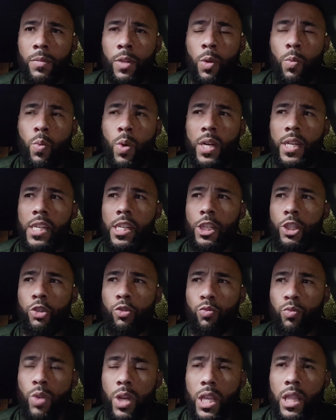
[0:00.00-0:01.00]
what he's
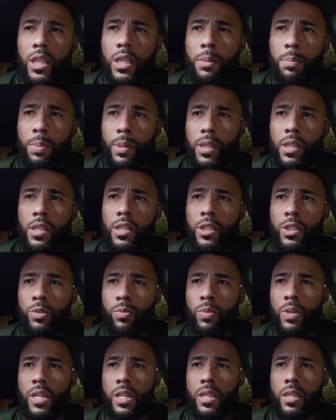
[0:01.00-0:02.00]
really pleased
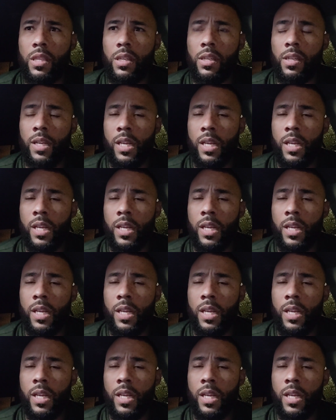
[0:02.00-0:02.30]
with